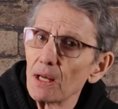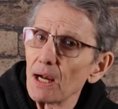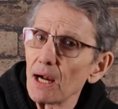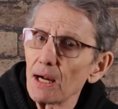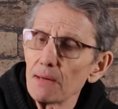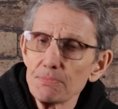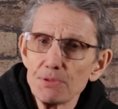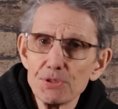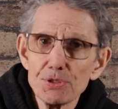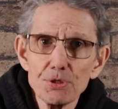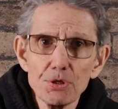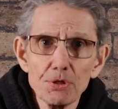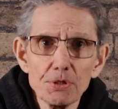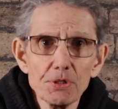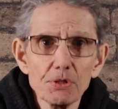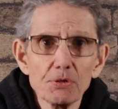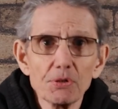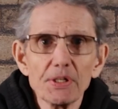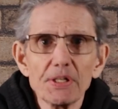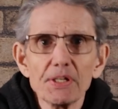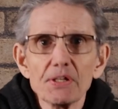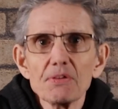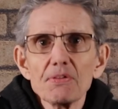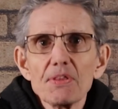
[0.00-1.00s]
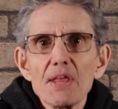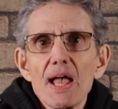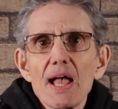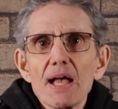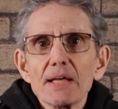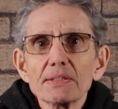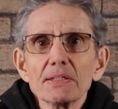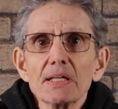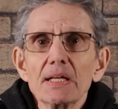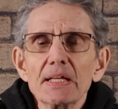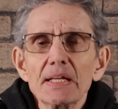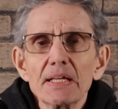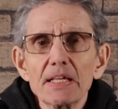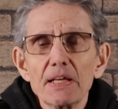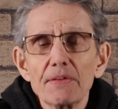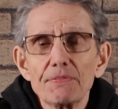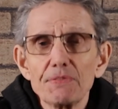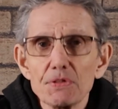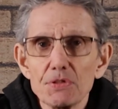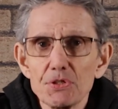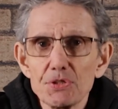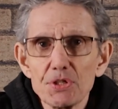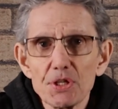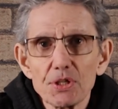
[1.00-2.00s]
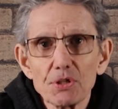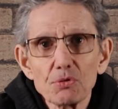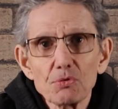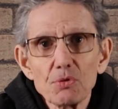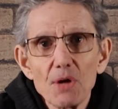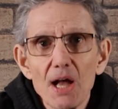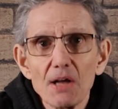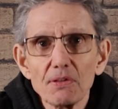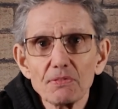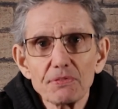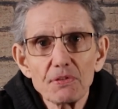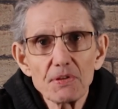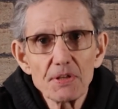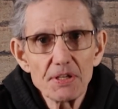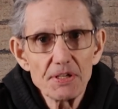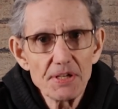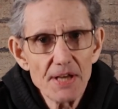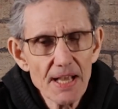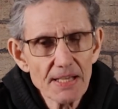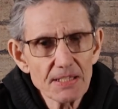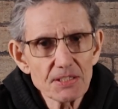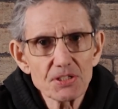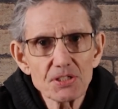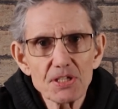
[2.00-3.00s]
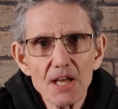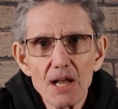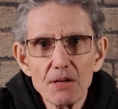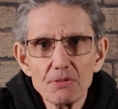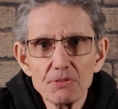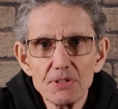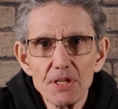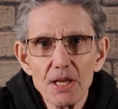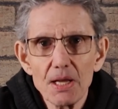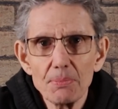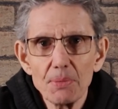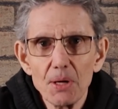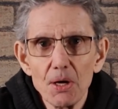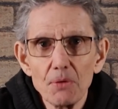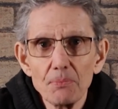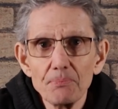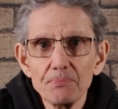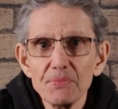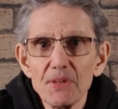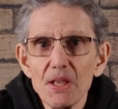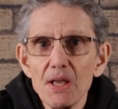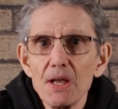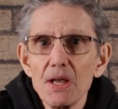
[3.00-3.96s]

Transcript: I'm sure you'll hear that if you stick around for the next sound demo.